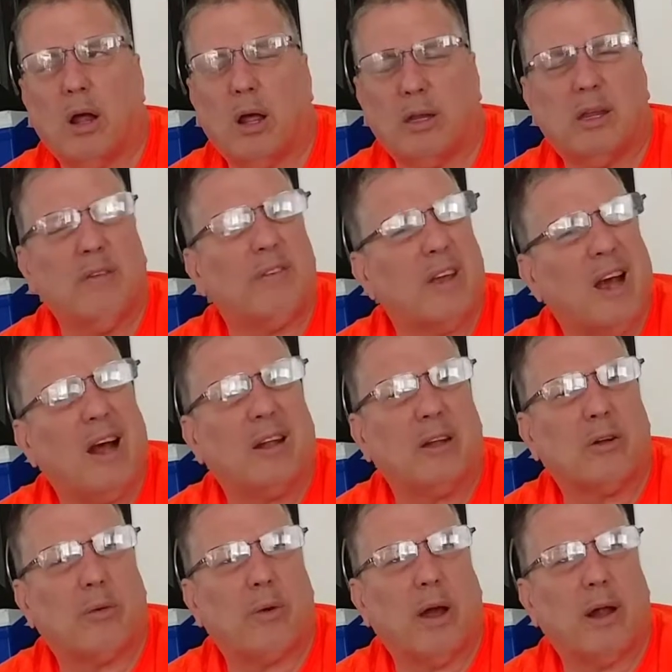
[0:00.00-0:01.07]
I give God
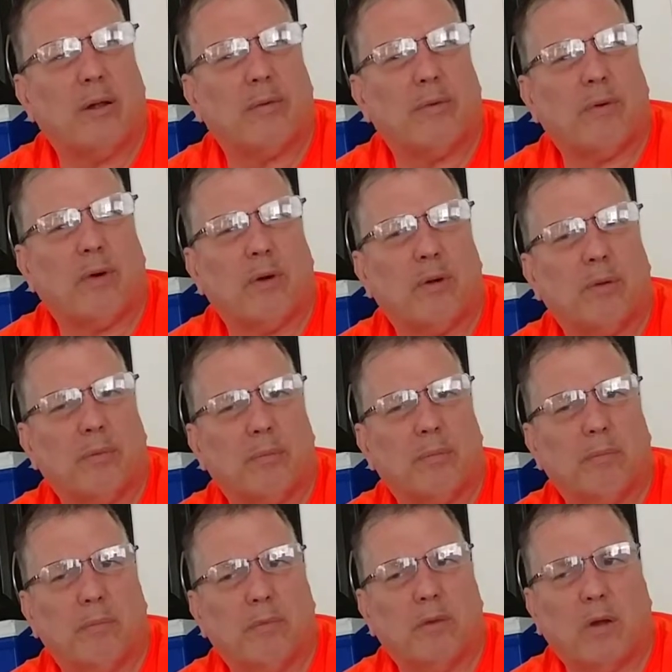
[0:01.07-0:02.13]
the credit for
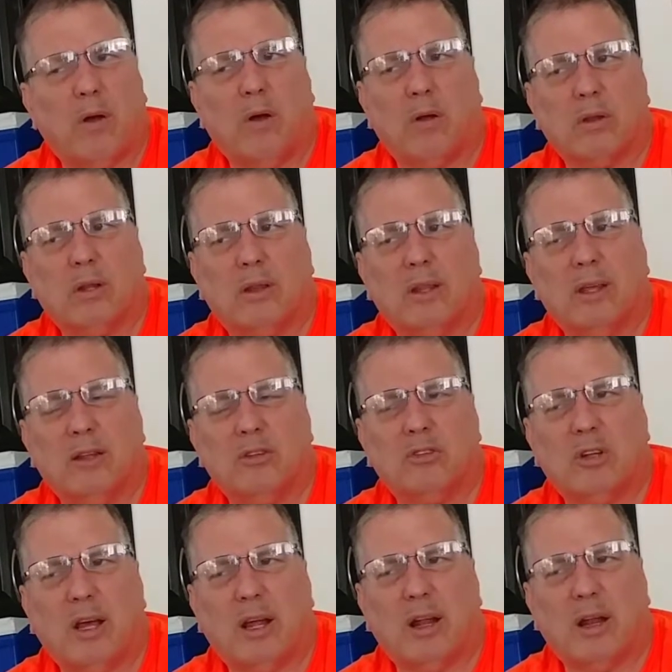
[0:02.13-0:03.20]
all the
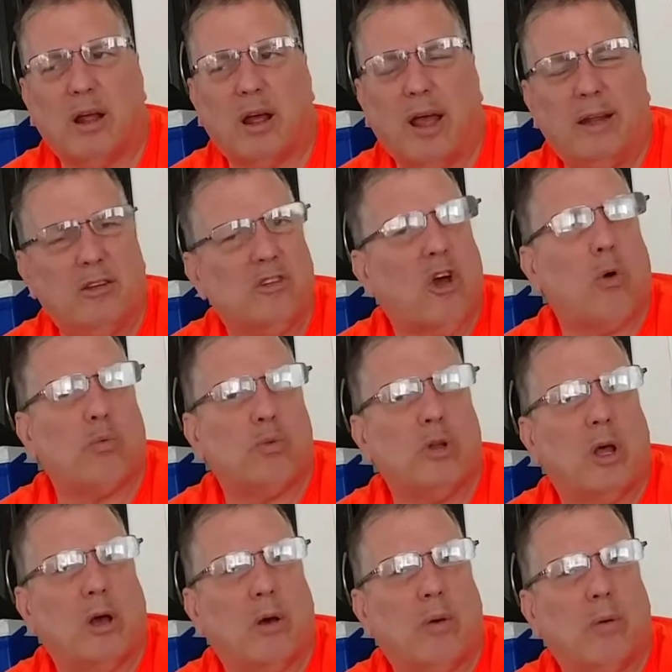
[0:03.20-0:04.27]
things that I don't
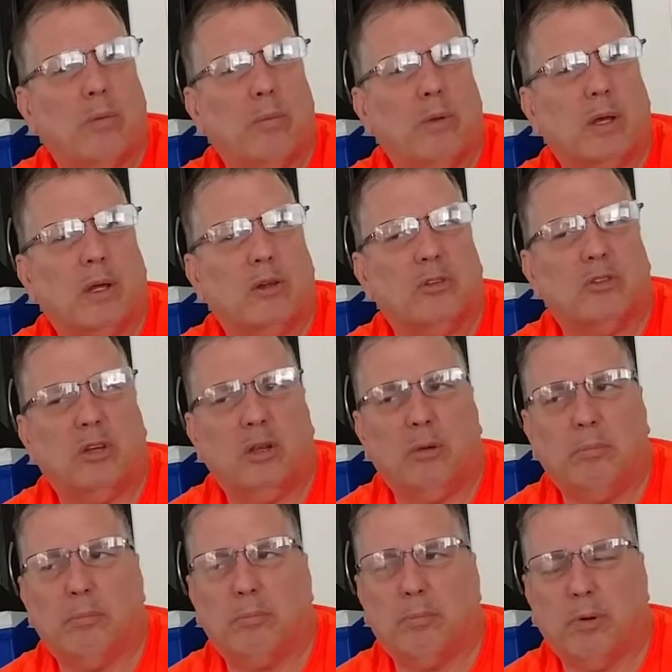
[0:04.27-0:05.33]
know, because He
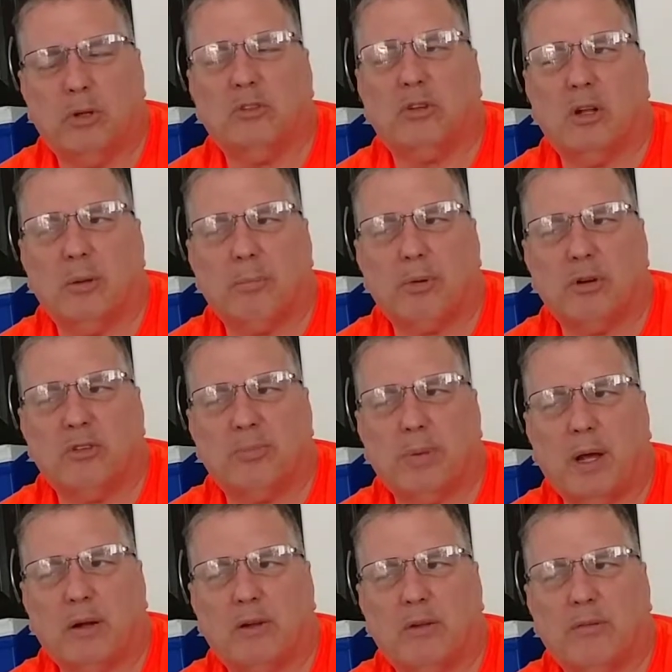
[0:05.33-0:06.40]
puts it in
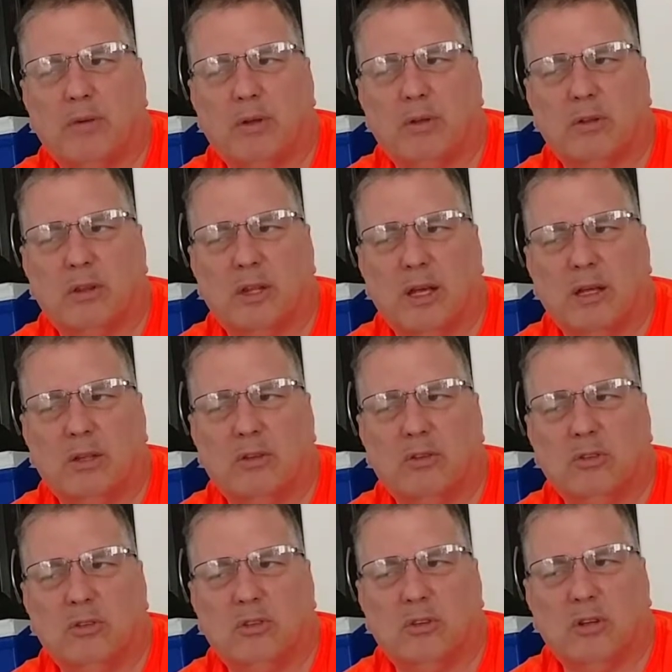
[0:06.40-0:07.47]
perspective with
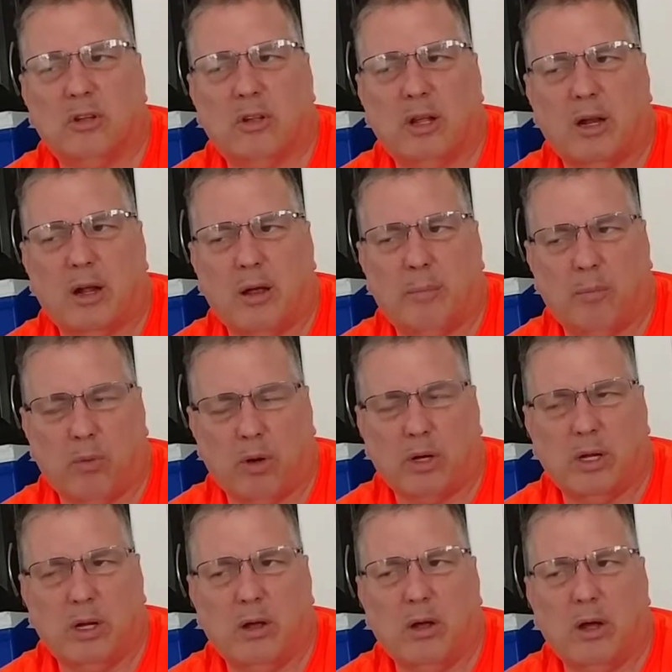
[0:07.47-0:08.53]
things that I'm
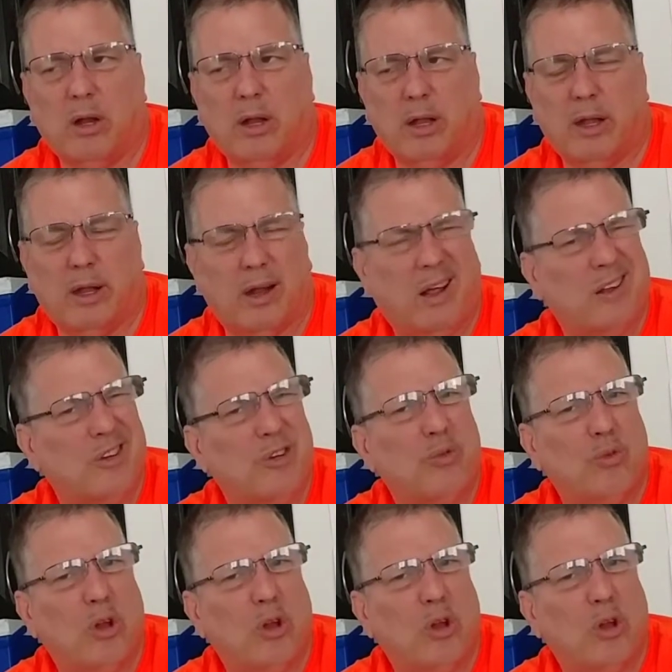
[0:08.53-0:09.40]
working on and then I do